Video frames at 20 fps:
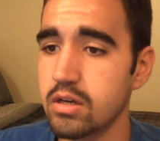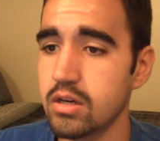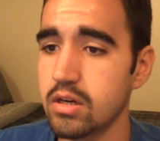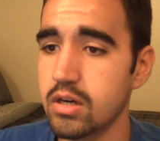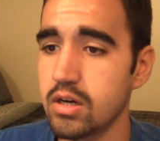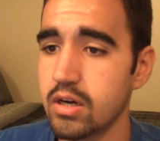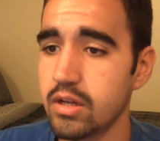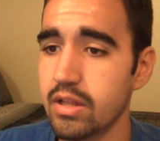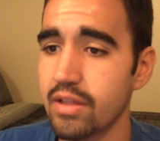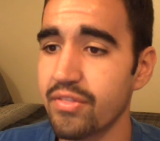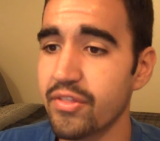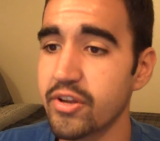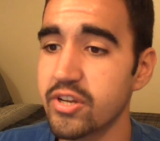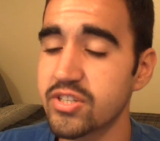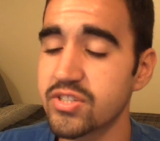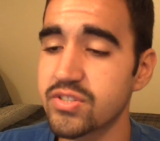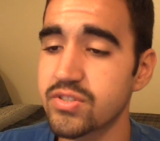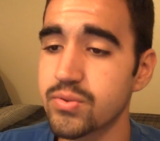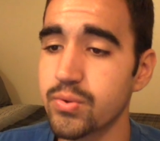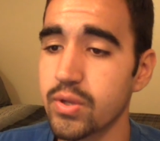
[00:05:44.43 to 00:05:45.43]
That
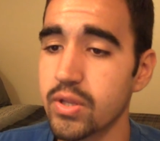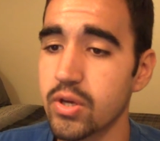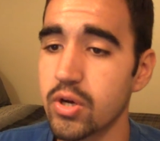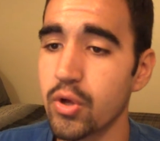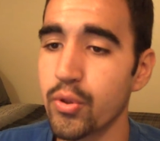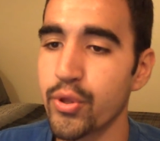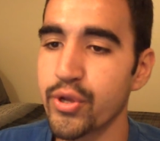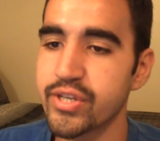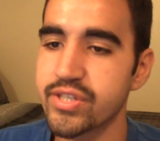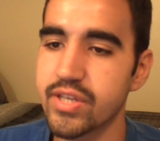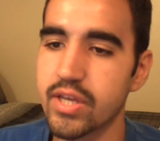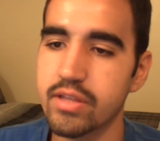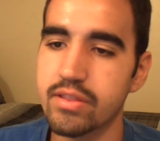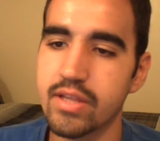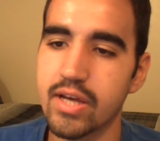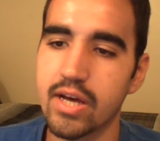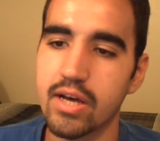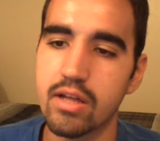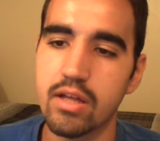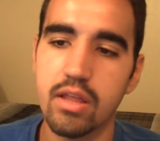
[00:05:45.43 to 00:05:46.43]
there's 20. Oh, they're saying
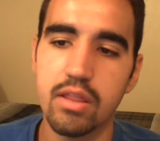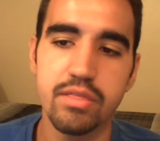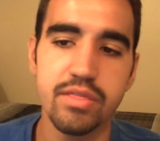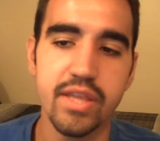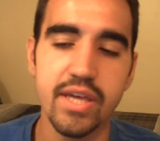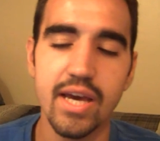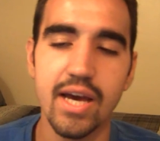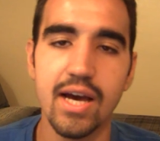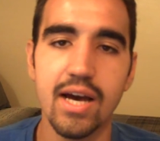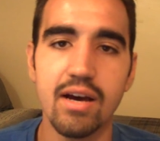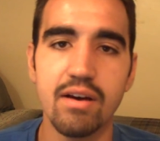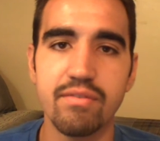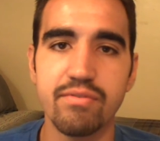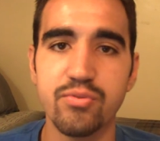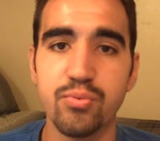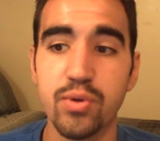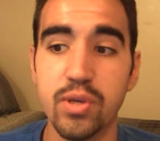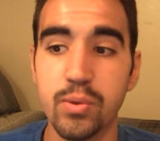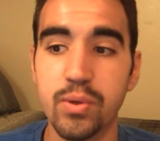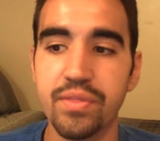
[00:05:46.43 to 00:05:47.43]
that they have
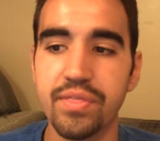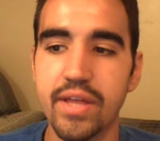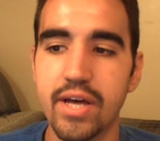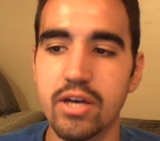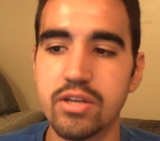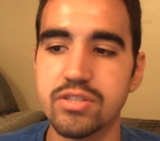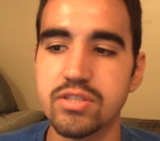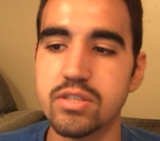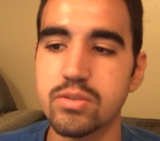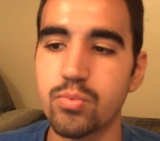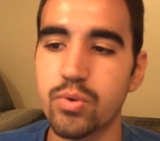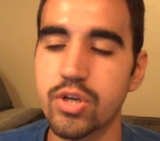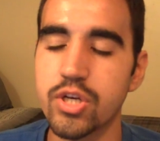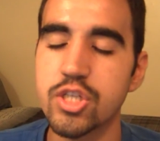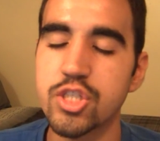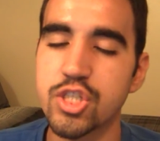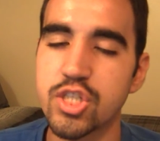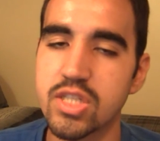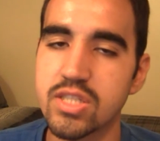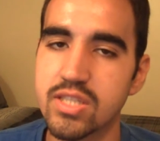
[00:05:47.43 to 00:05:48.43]

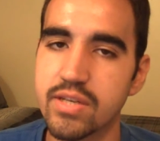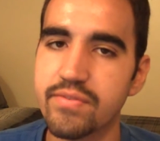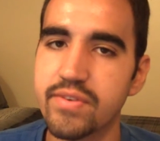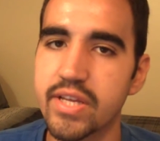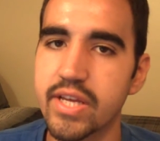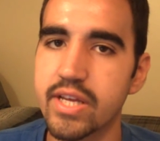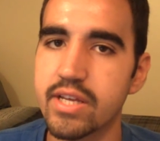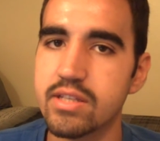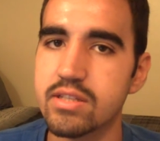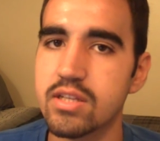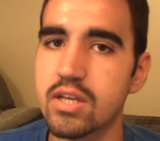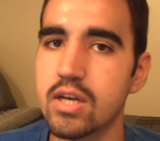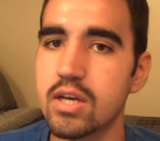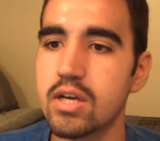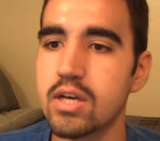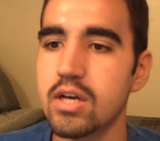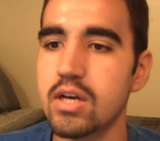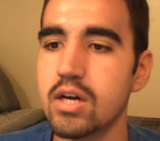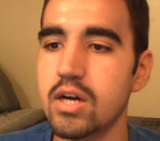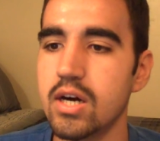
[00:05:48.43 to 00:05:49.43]
21,178
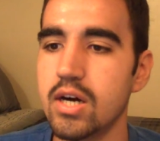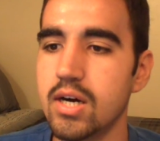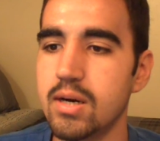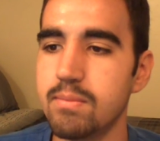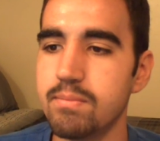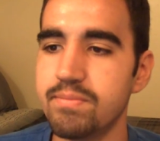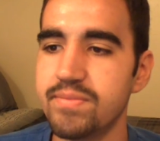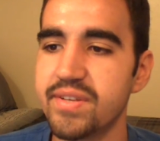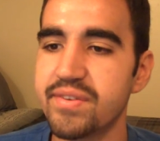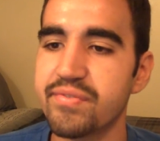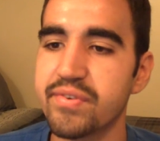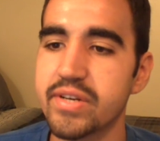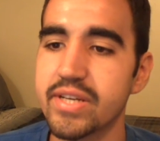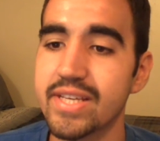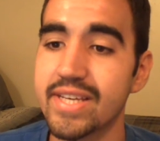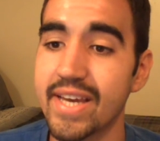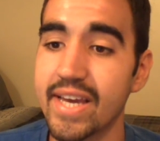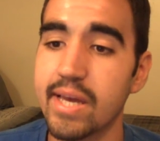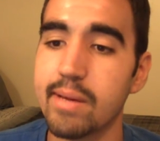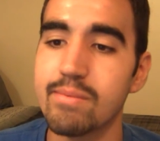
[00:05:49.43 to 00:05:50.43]
different
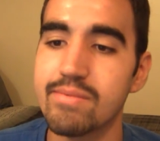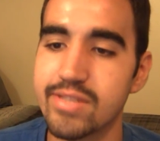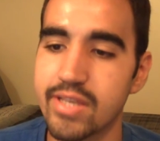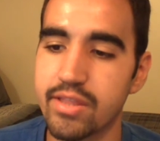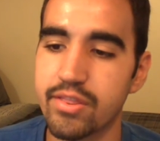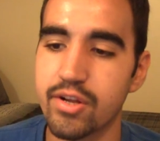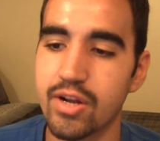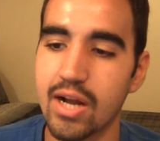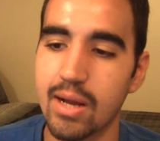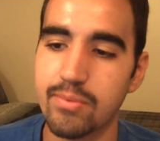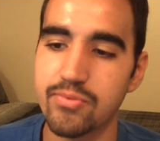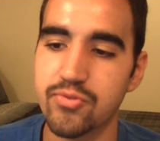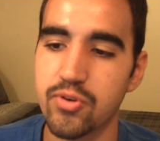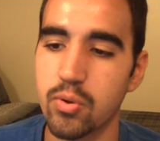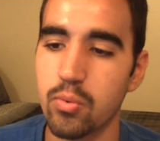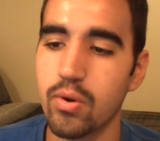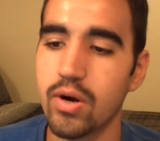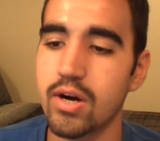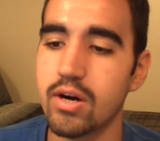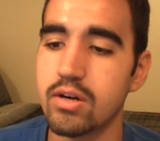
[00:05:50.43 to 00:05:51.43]
games in their app
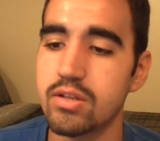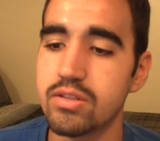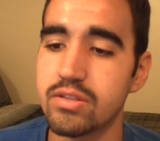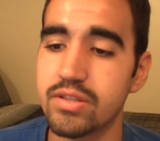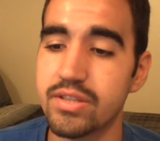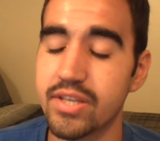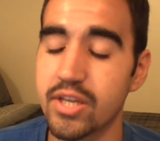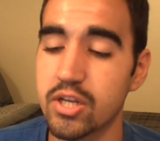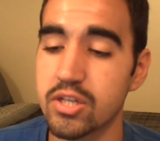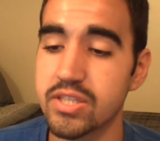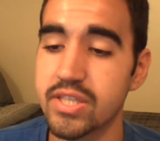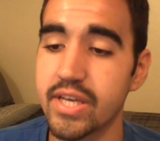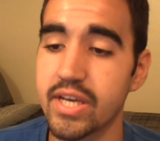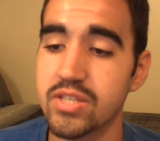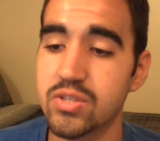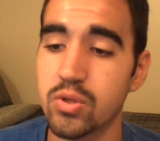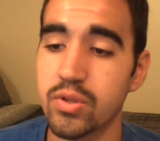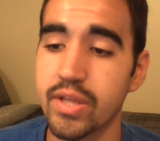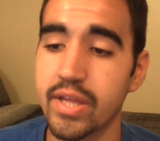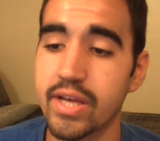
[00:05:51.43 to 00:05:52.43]
store, while Nintendo
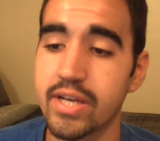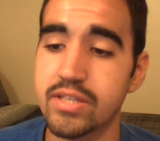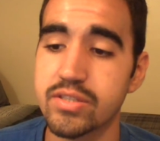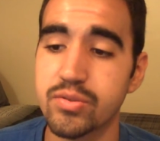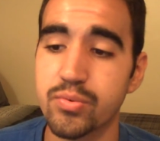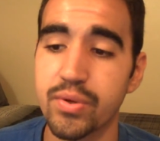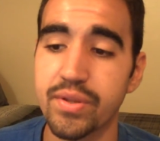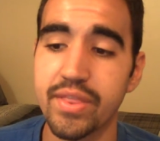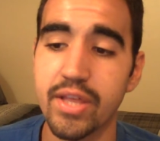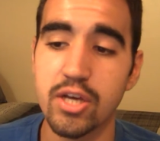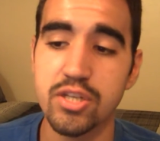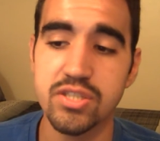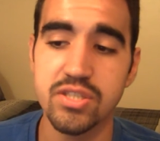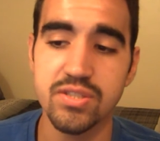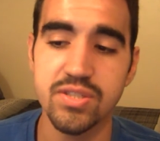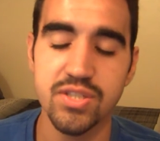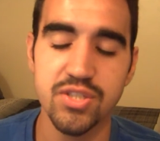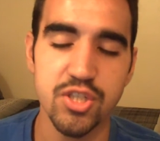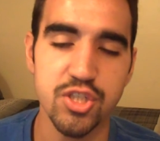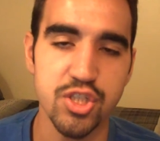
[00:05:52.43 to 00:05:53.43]
DS only has
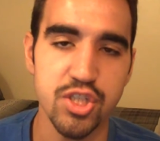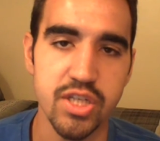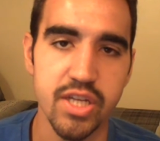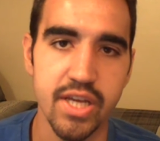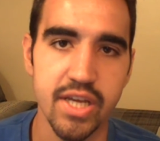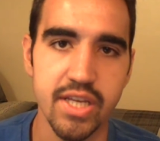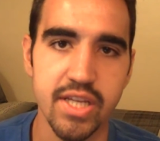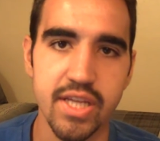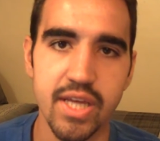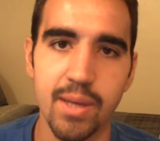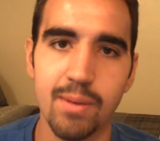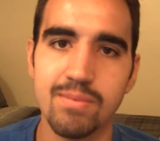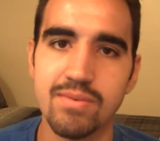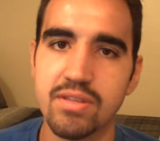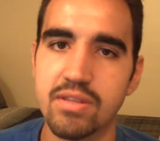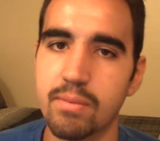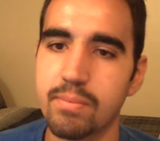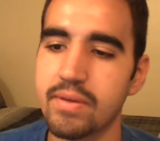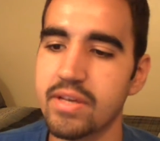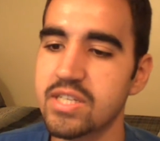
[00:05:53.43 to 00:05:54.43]
3,680 games,
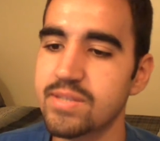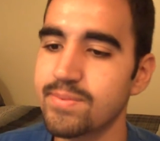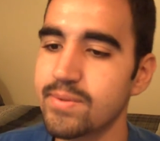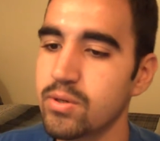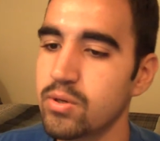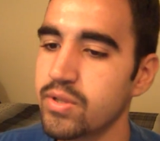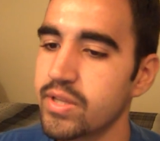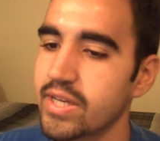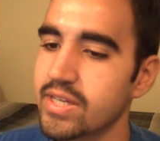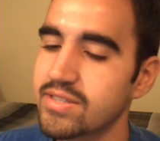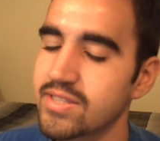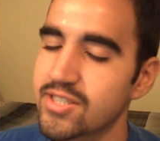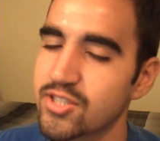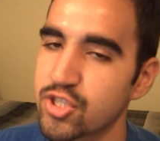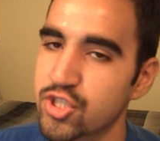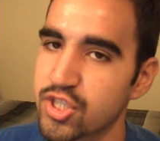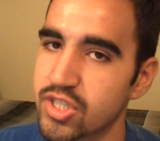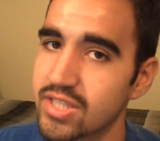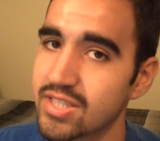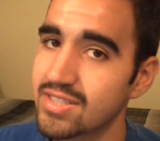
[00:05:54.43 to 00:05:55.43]
and the PSP only has
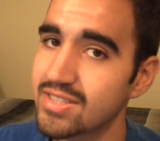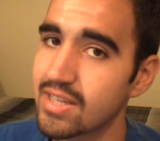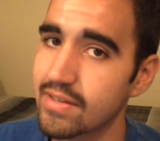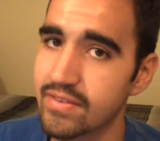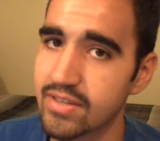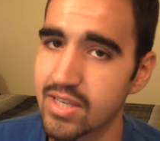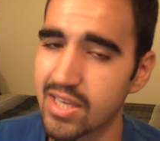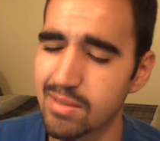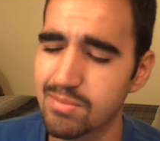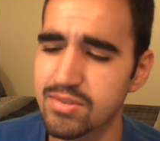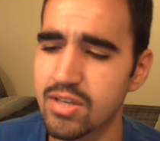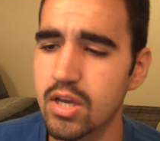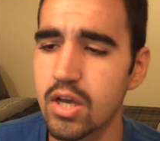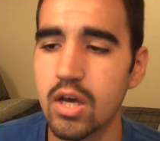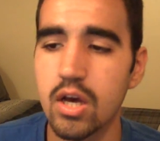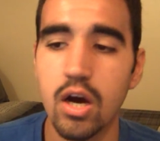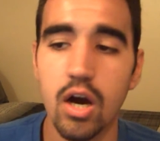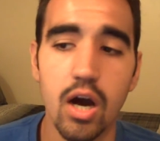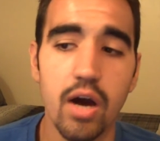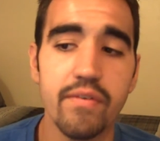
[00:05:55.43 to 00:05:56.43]
607 games.
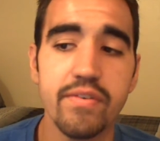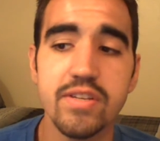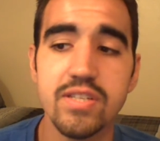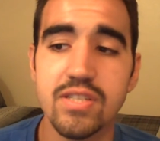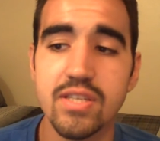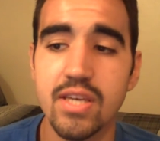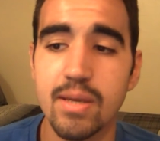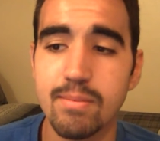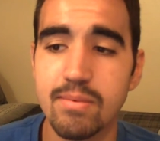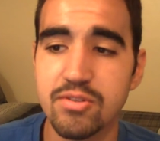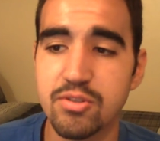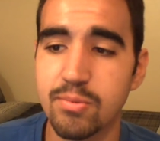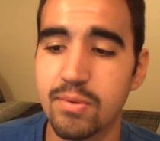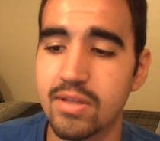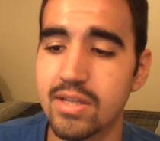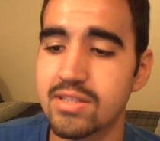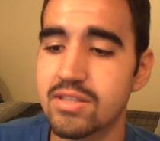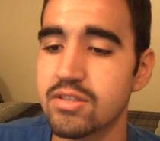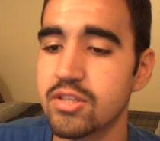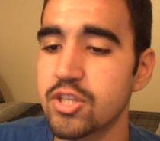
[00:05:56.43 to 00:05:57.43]
Obviously, I'm assuming
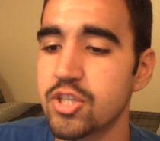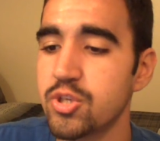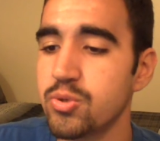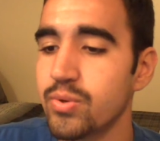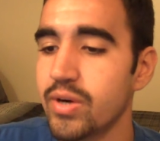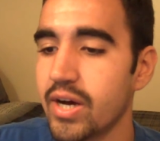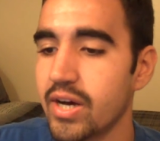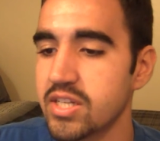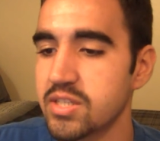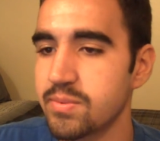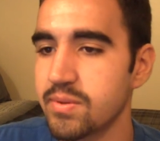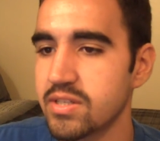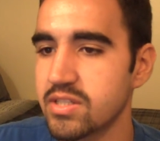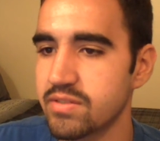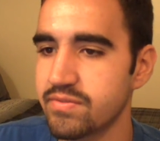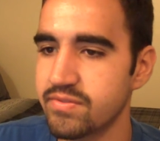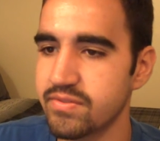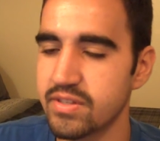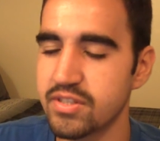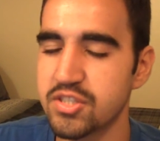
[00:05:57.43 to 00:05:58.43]
that's in the U.S. because
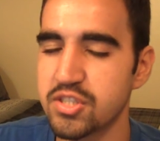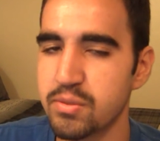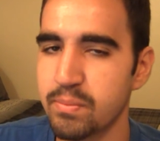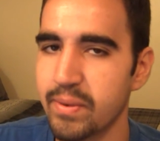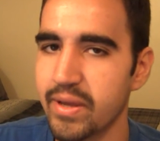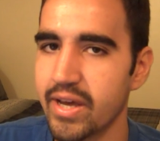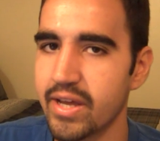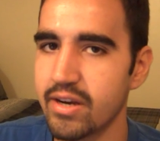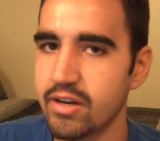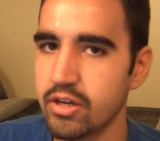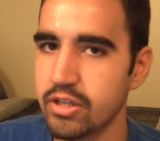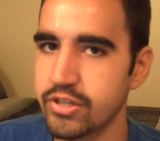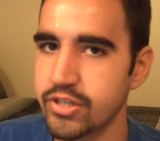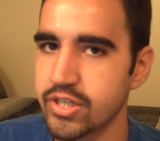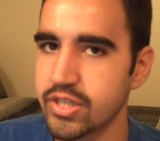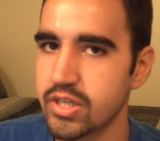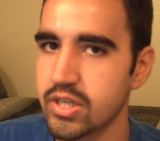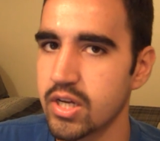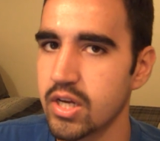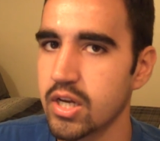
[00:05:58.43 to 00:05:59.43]
if in Japan and
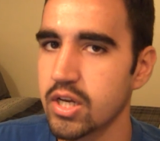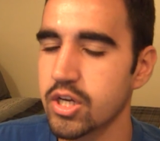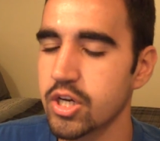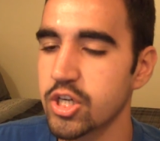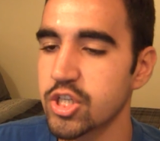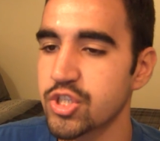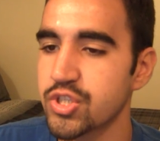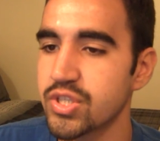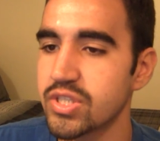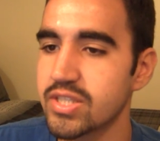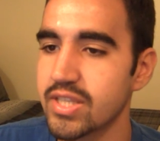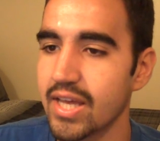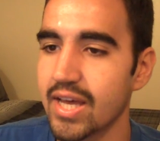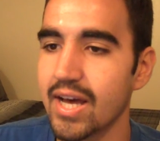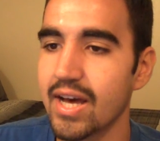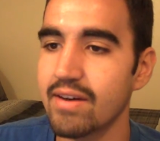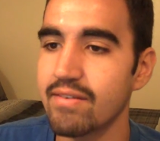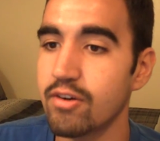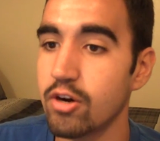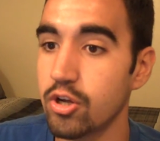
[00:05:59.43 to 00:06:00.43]
other countries they
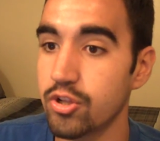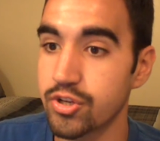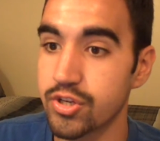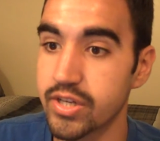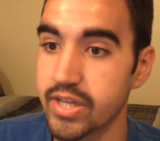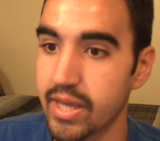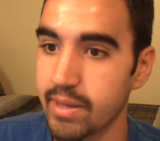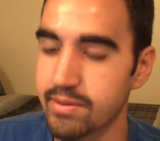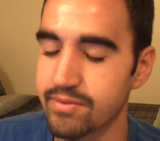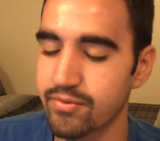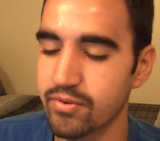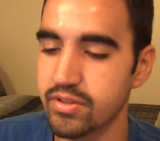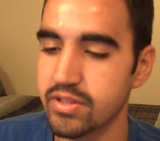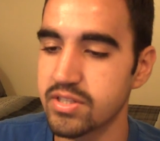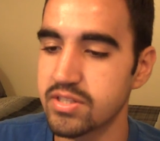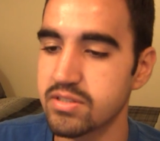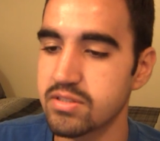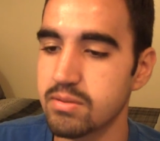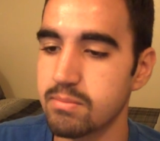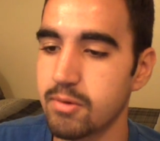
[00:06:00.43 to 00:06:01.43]
have other games for
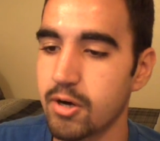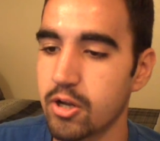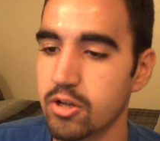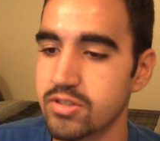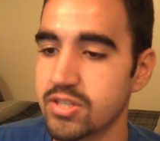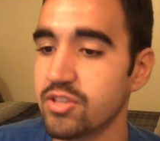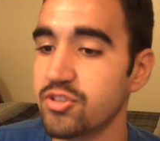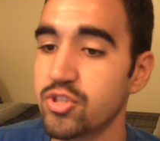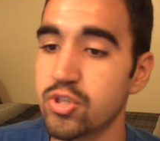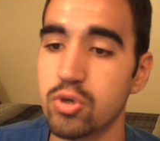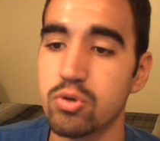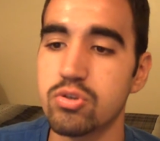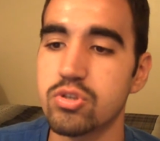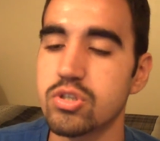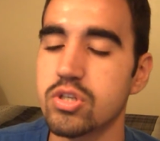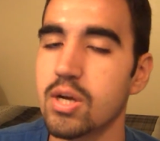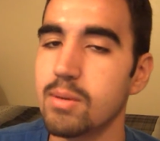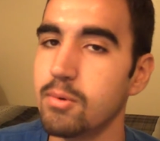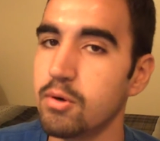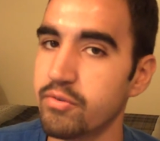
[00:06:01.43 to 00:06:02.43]
these models that don't come